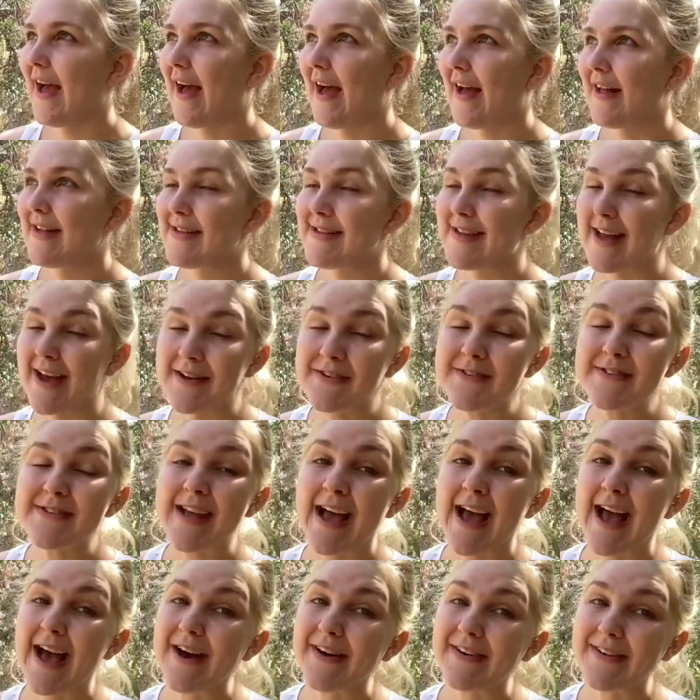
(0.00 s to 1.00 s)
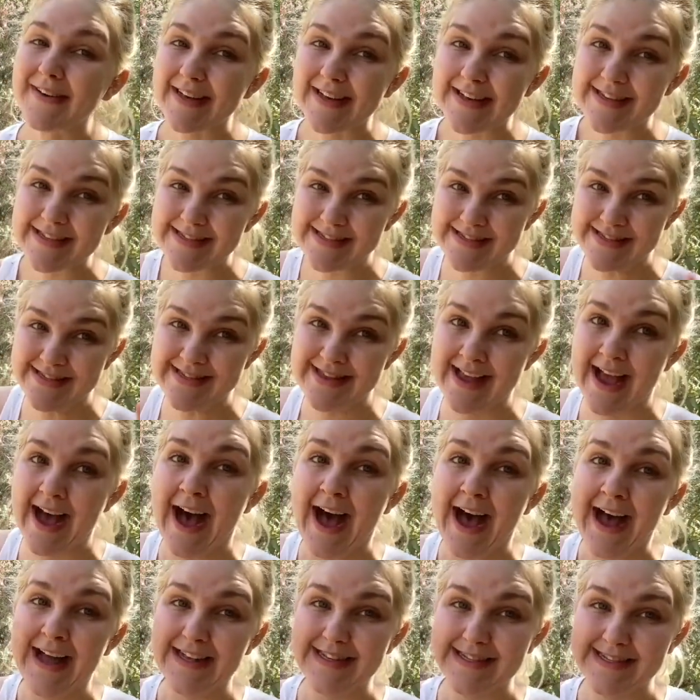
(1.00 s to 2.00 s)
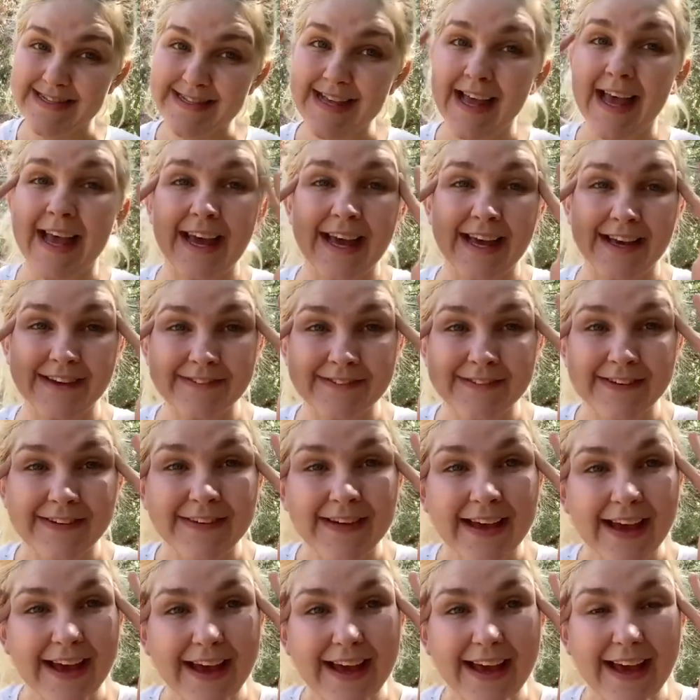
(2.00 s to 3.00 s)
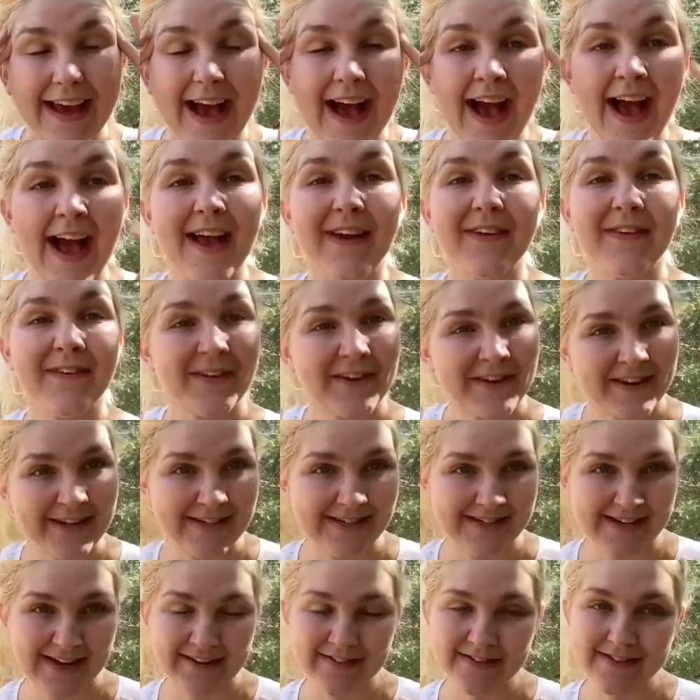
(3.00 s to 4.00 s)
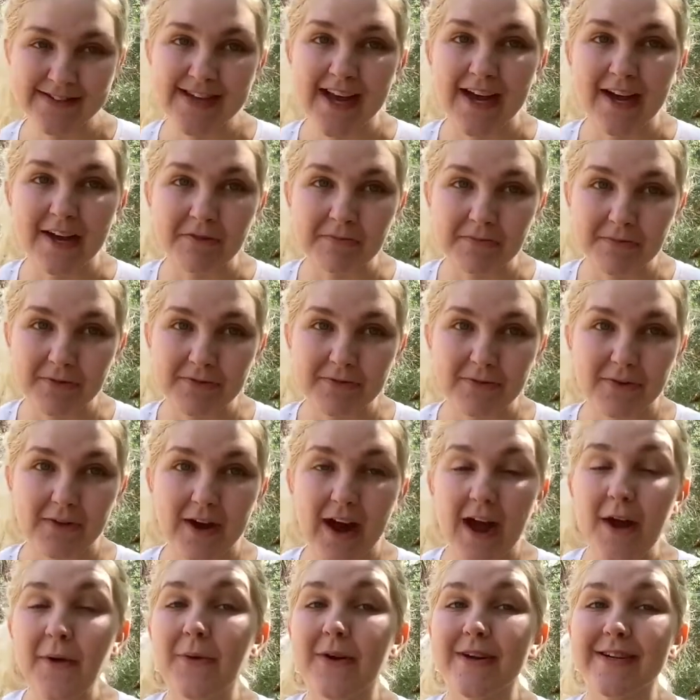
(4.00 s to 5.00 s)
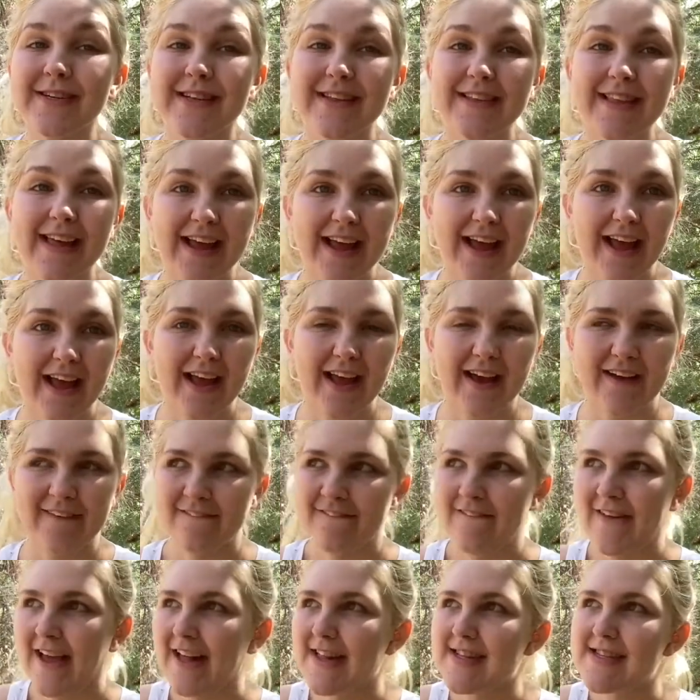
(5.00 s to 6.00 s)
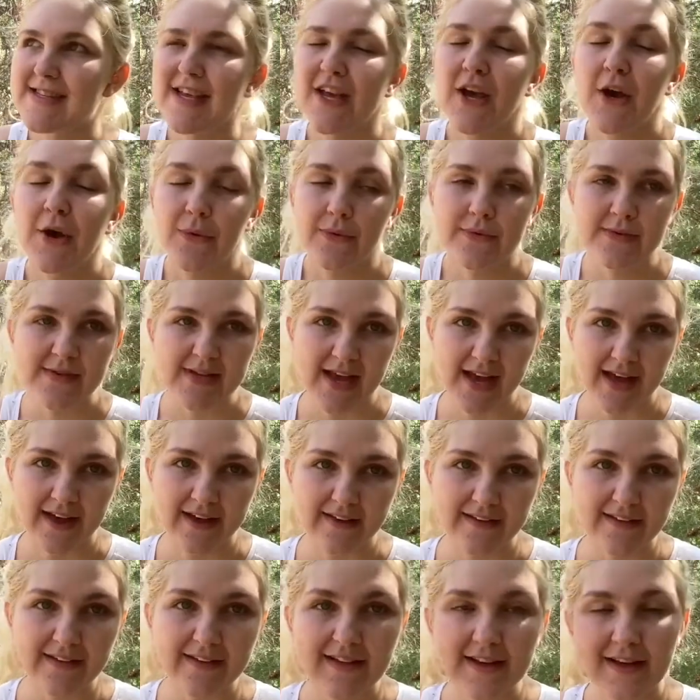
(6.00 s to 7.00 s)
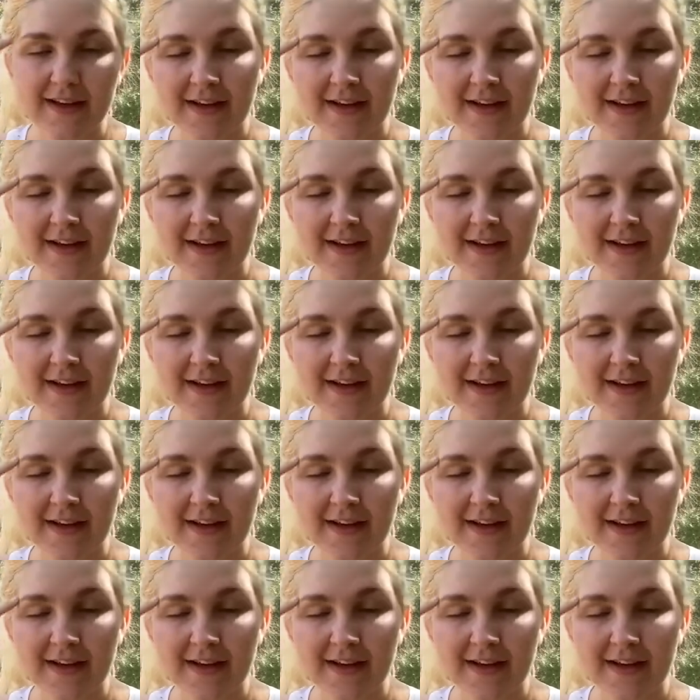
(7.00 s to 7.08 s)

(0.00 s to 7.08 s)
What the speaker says: Downtown is not safe, okay? I worked downtown before. I worked at like a fancy hotel.